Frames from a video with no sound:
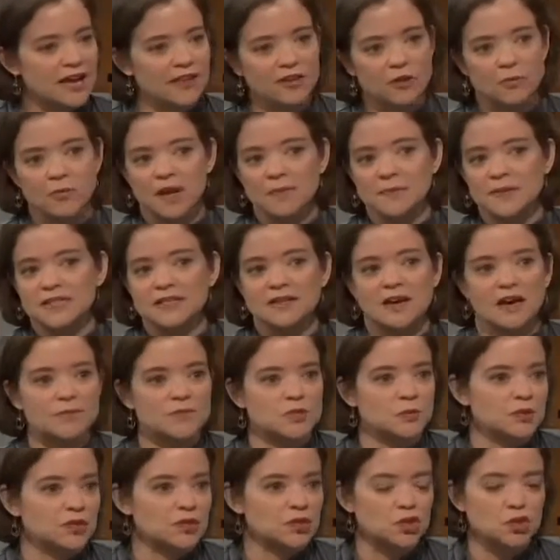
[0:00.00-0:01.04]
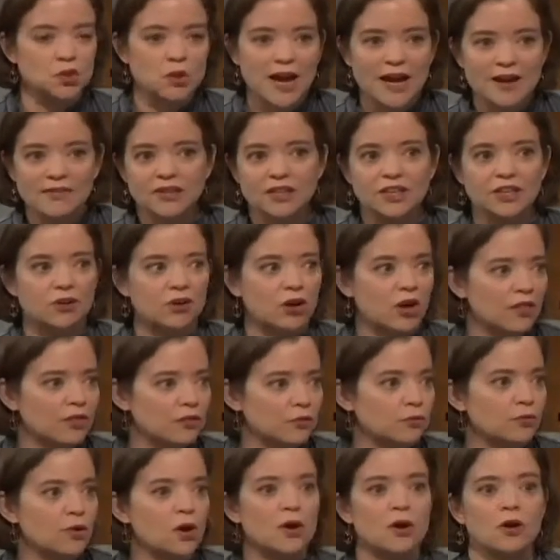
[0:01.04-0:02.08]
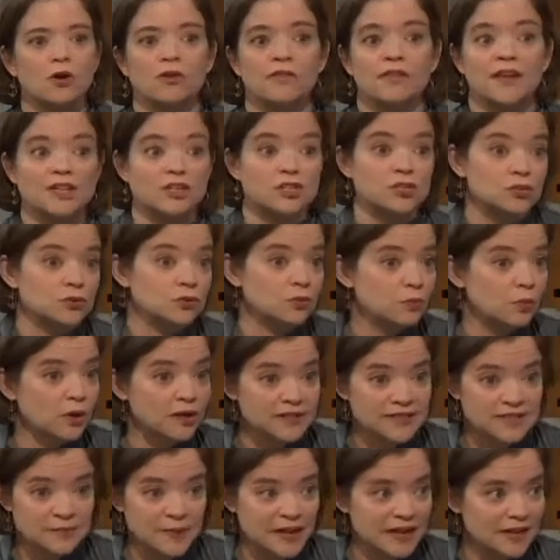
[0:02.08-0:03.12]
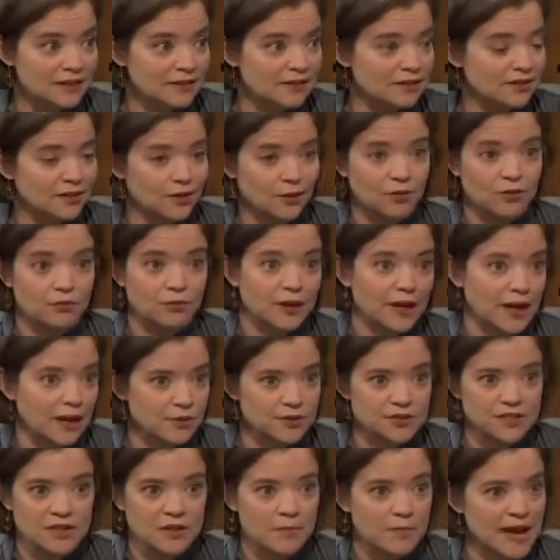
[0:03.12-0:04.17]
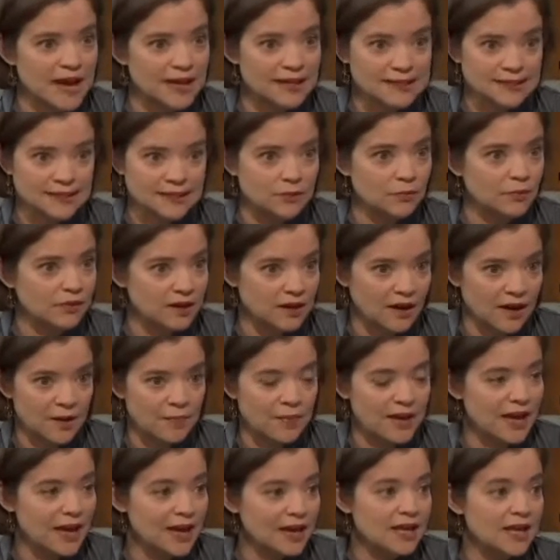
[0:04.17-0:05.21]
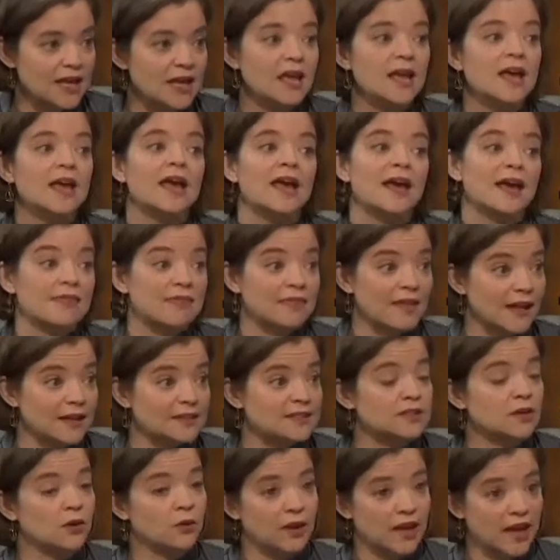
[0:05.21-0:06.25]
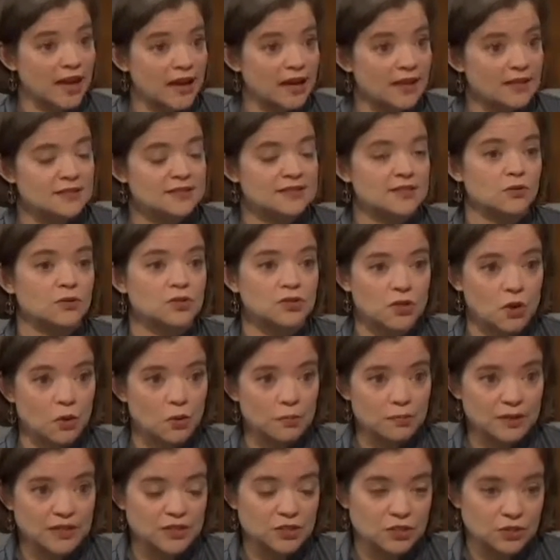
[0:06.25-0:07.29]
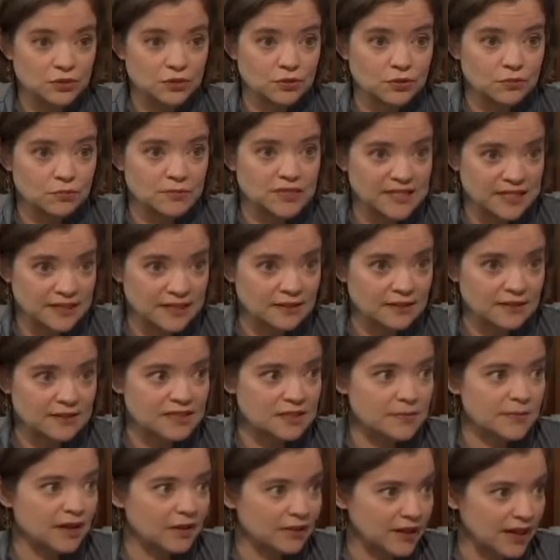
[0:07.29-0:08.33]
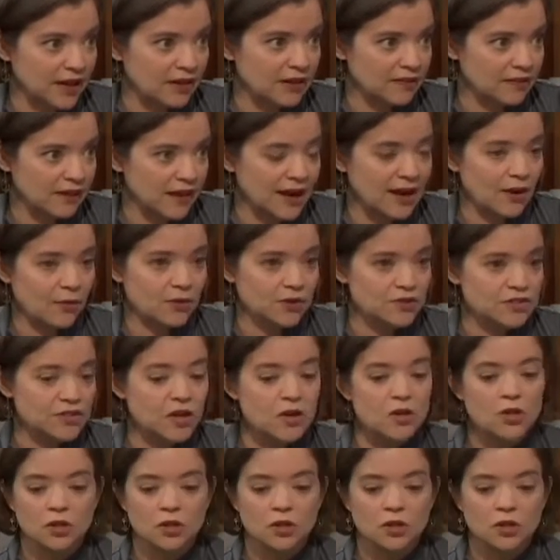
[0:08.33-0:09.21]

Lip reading: There might be times when you're traveling, you're on the road, they do want to spend, 3 hours in the back seat with an iPad, and that's okay. So don't be too meticulous about counting the hours.